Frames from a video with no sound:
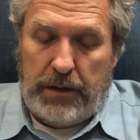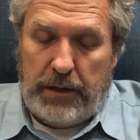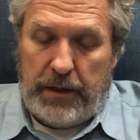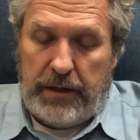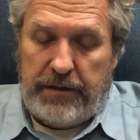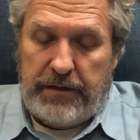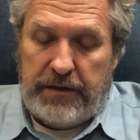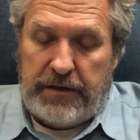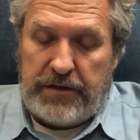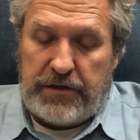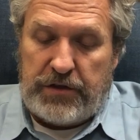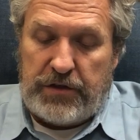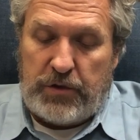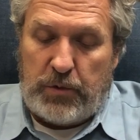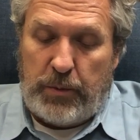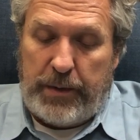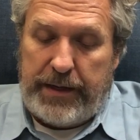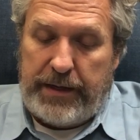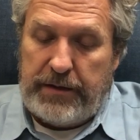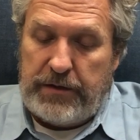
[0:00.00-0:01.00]
In this
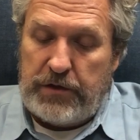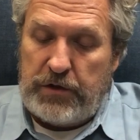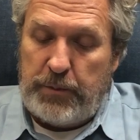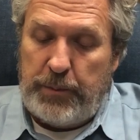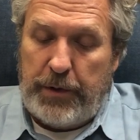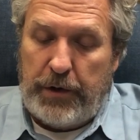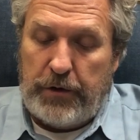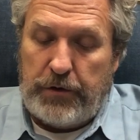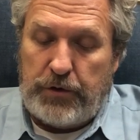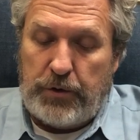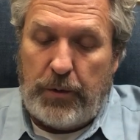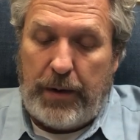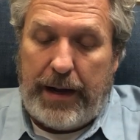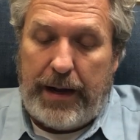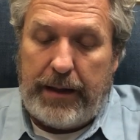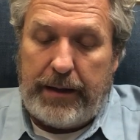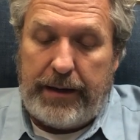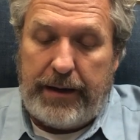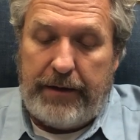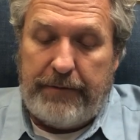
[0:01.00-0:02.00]
sweet
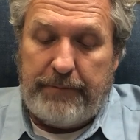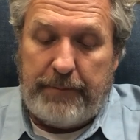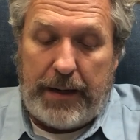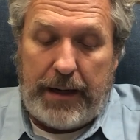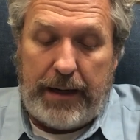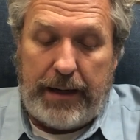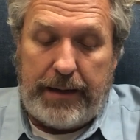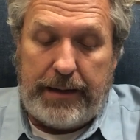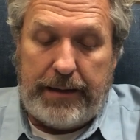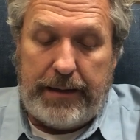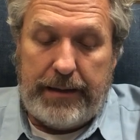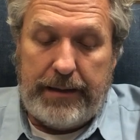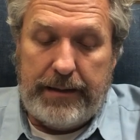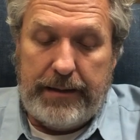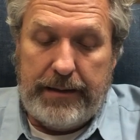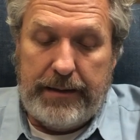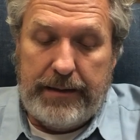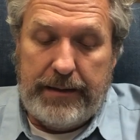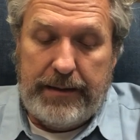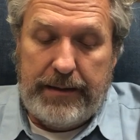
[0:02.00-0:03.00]
spirituality of mind,
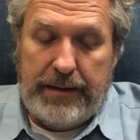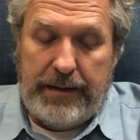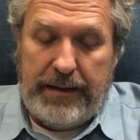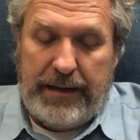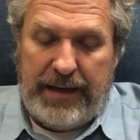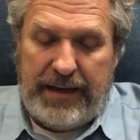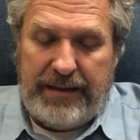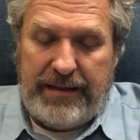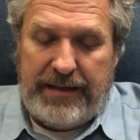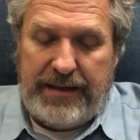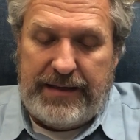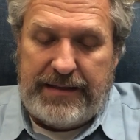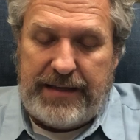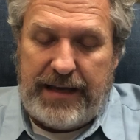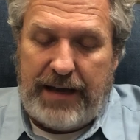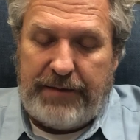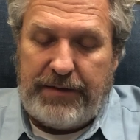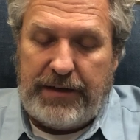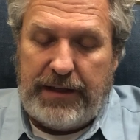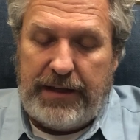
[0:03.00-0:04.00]
in these
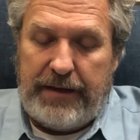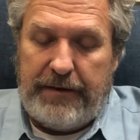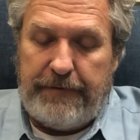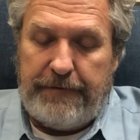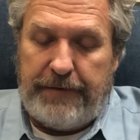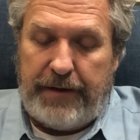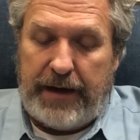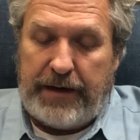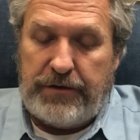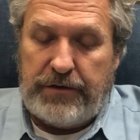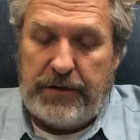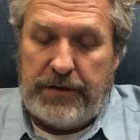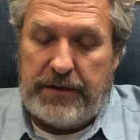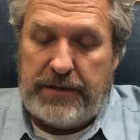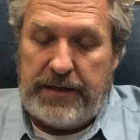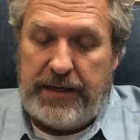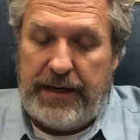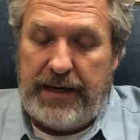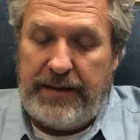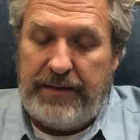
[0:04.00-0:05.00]
heavenly
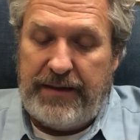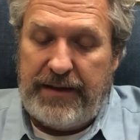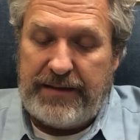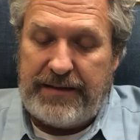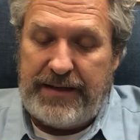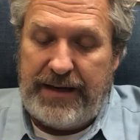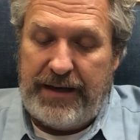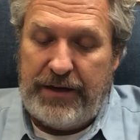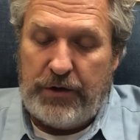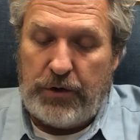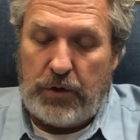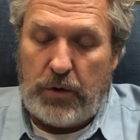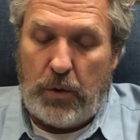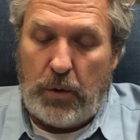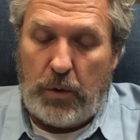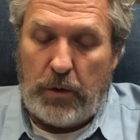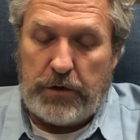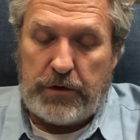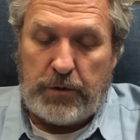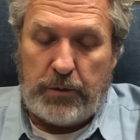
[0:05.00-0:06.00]
affections, and in this
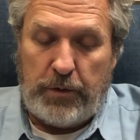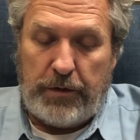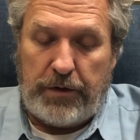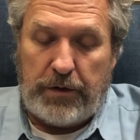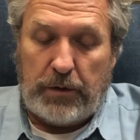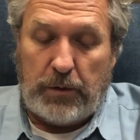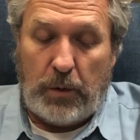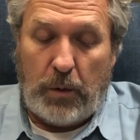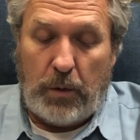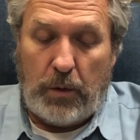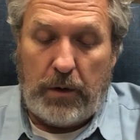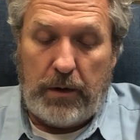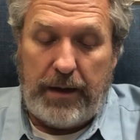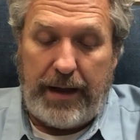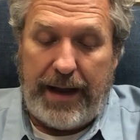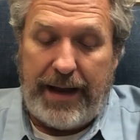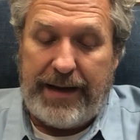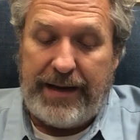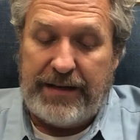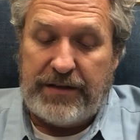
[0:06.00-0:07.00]
intercourse with the Lord
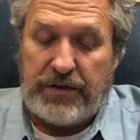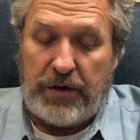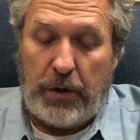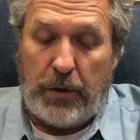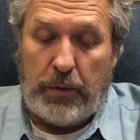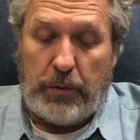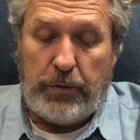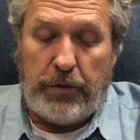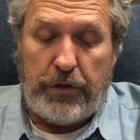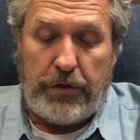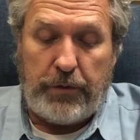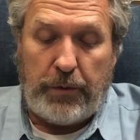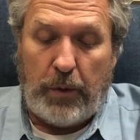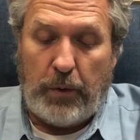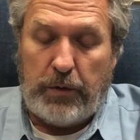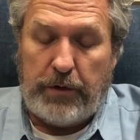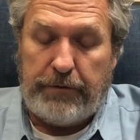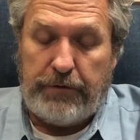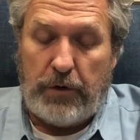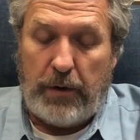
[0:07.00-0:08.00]
at his own
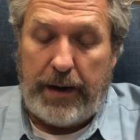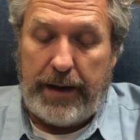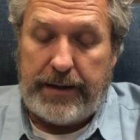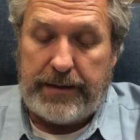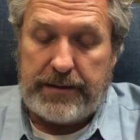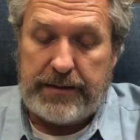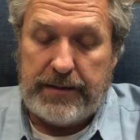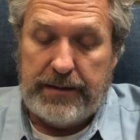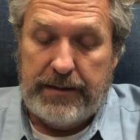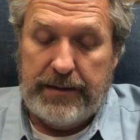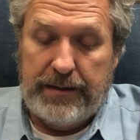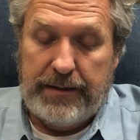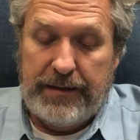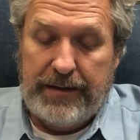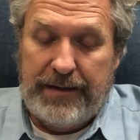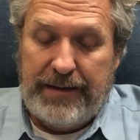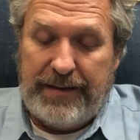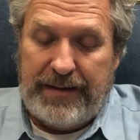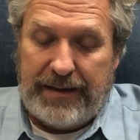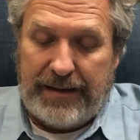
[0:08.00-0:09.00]
throne of grace,
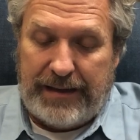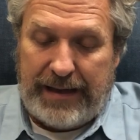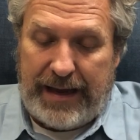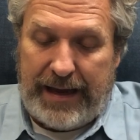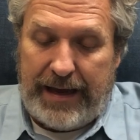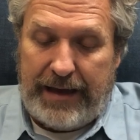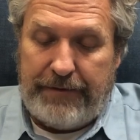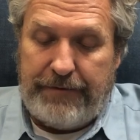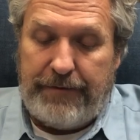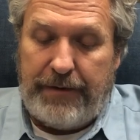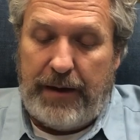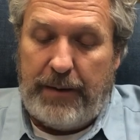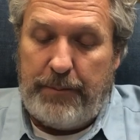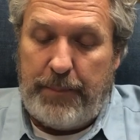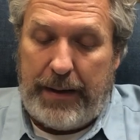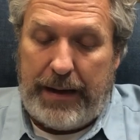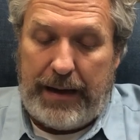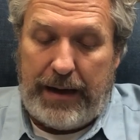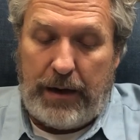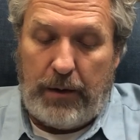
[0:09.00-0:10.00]
the life and
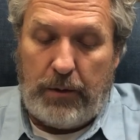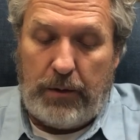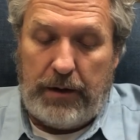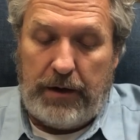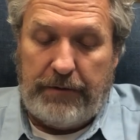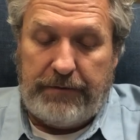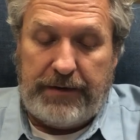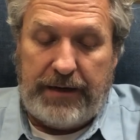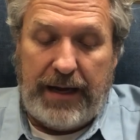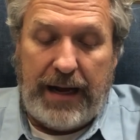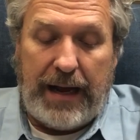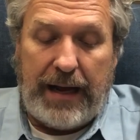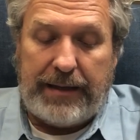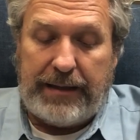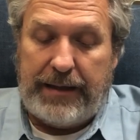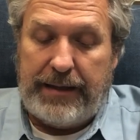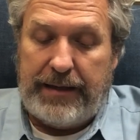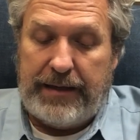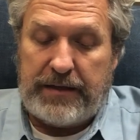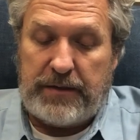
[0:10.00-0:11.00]
power of
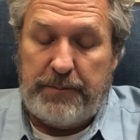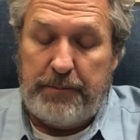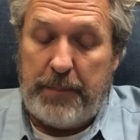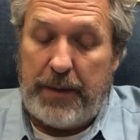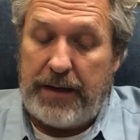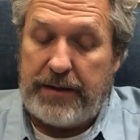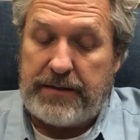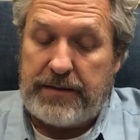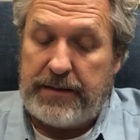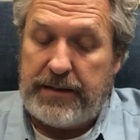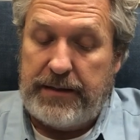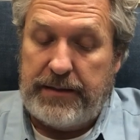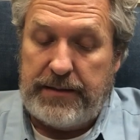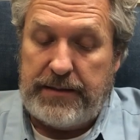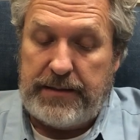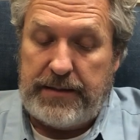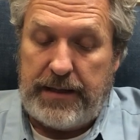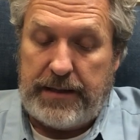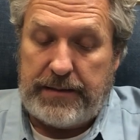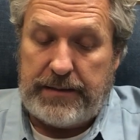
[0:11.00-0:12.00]
godliness must
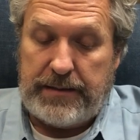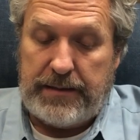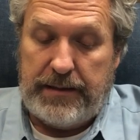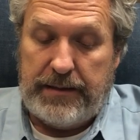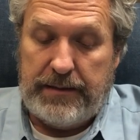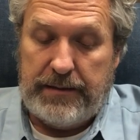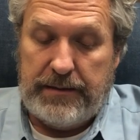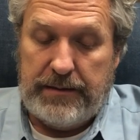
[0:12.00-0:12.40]
consist.